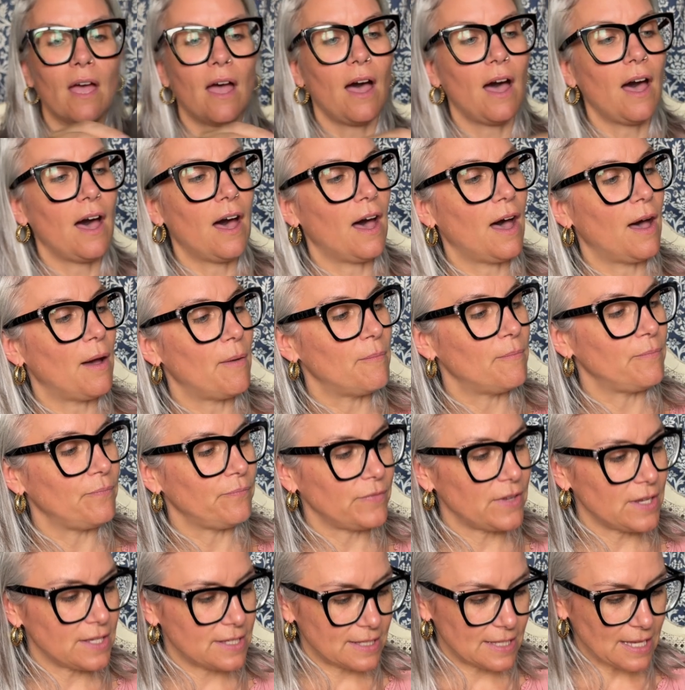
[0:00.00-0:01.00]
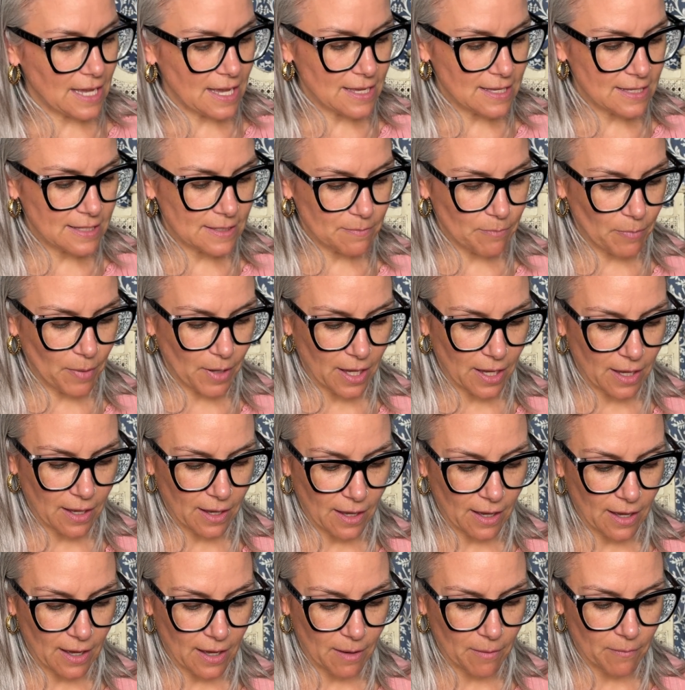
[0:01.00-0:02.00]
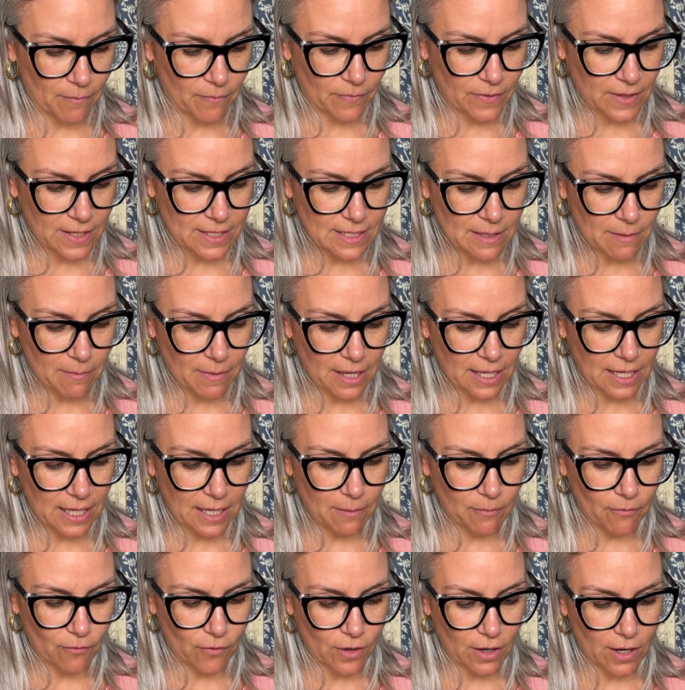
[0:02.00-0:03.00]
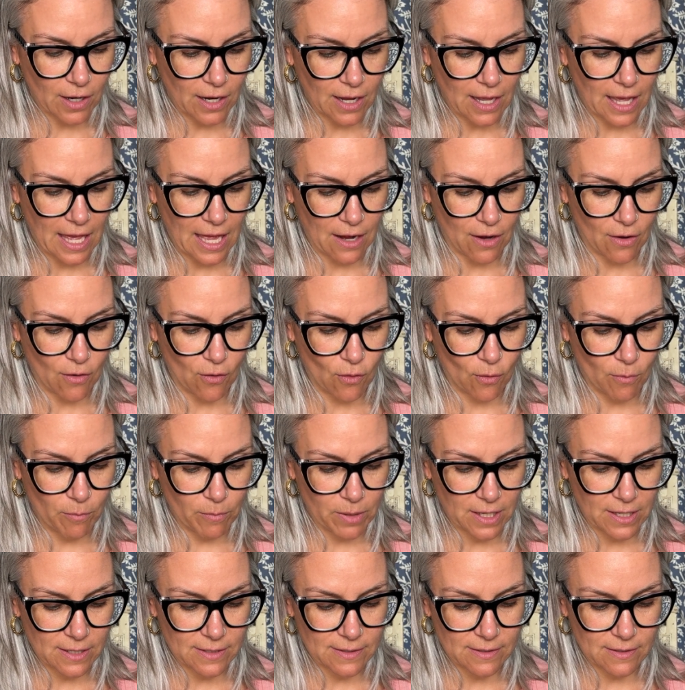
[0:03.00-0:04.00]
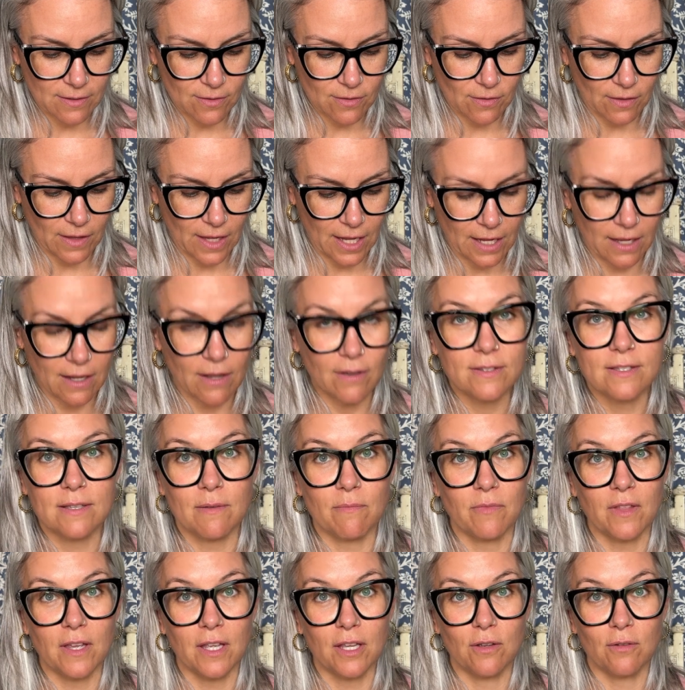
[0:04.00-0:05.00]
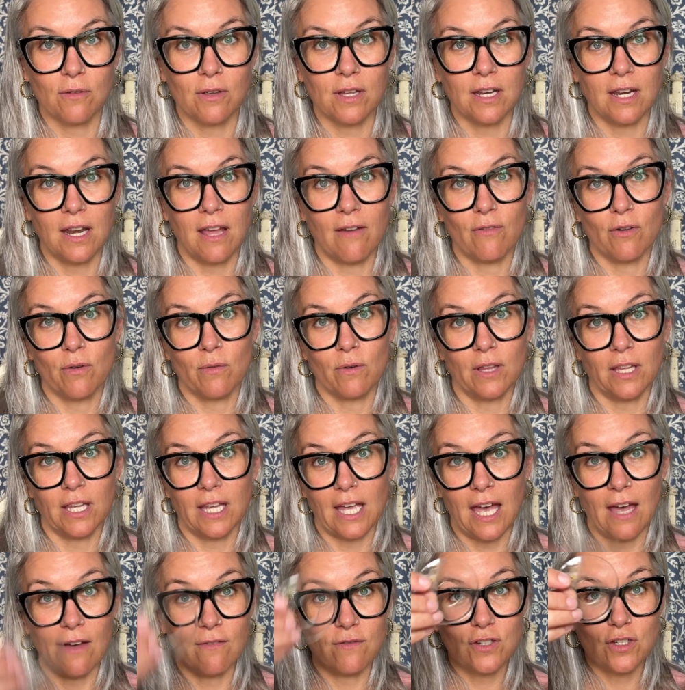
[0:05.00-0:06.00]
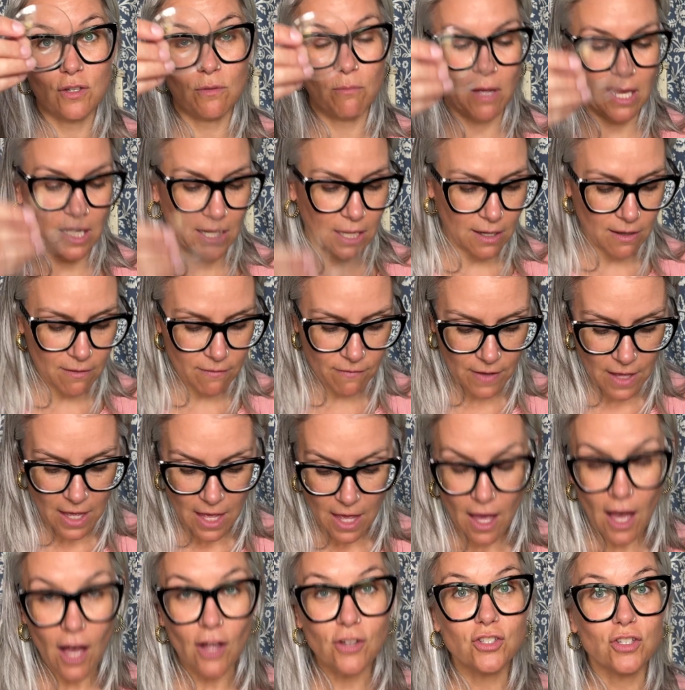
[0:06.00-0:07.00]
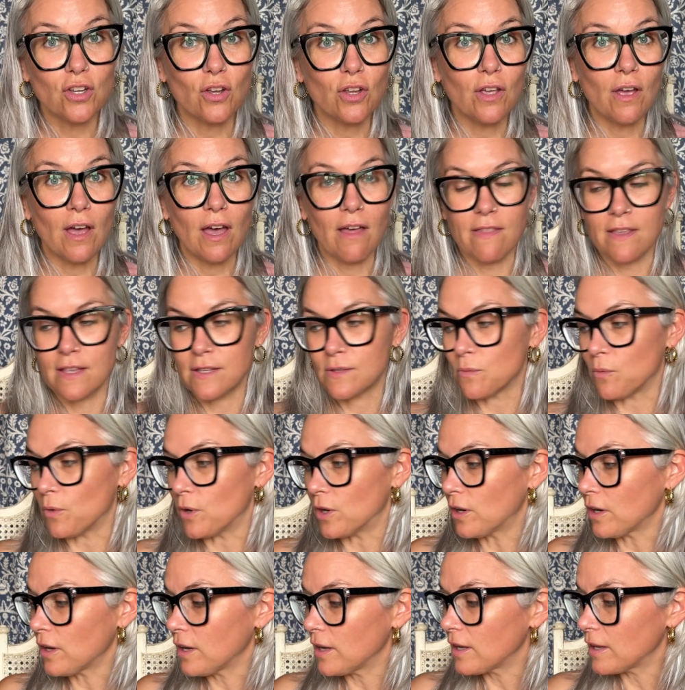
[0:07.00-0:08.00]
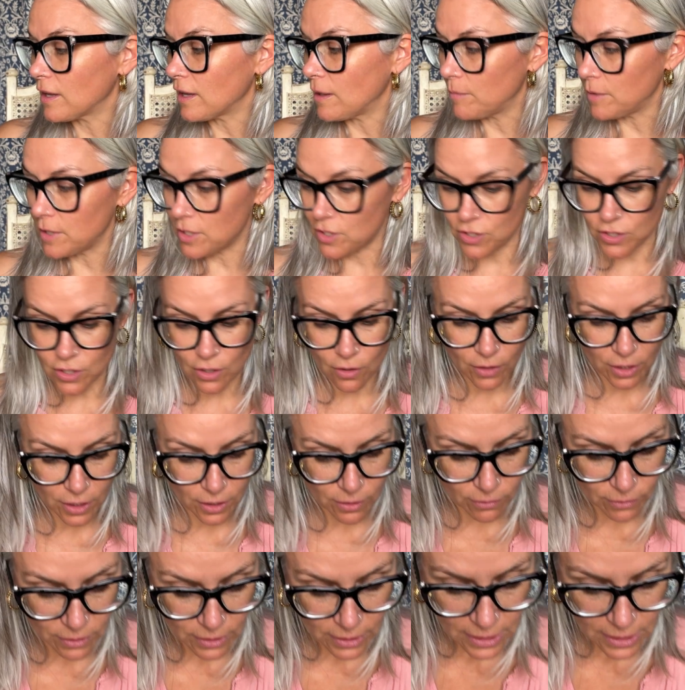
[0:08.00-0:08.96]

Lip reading: it says, but these I may keep for at home because they're like something you can never really have too many of. I'll show you how these work. I'm going to show you